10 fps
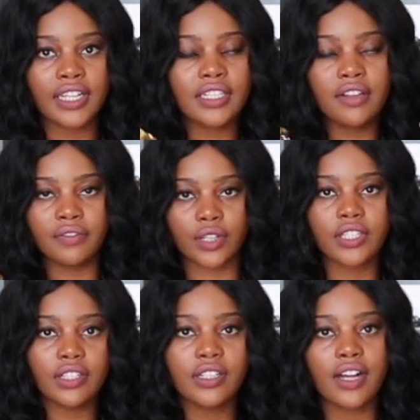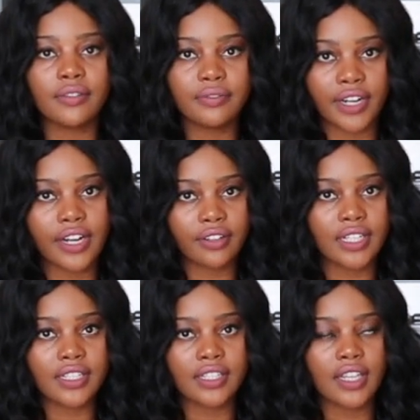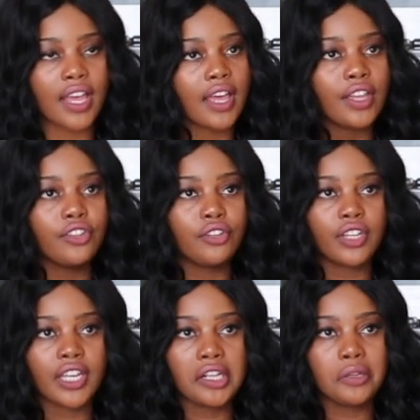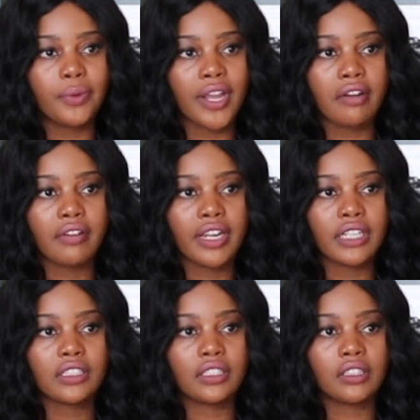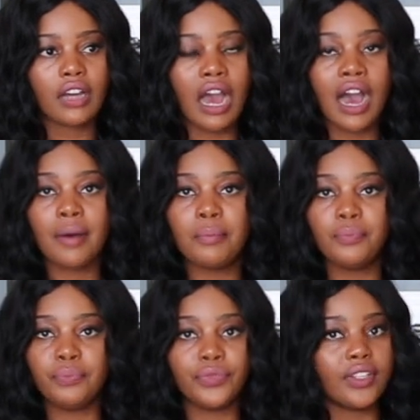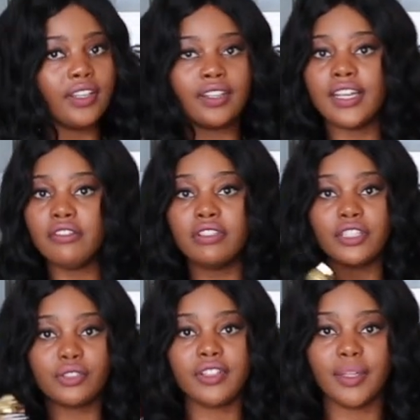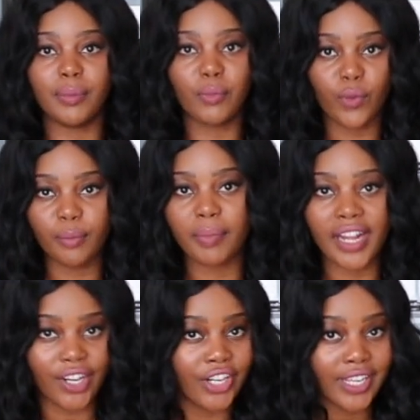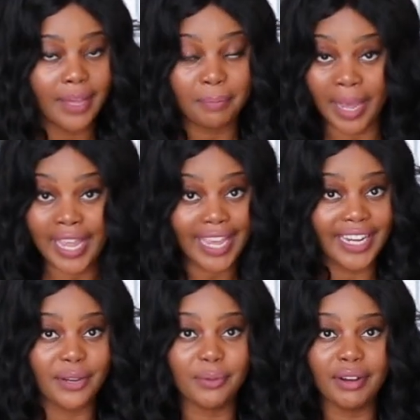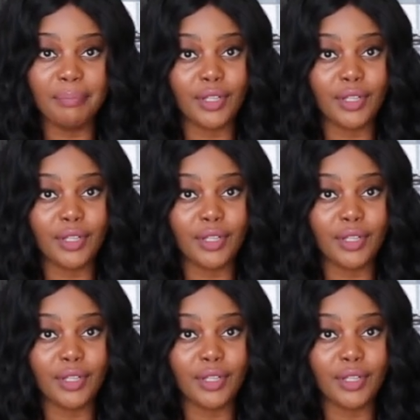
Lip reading: It is a versatile fragrance. You can wear it, it can literally be worn by anyone,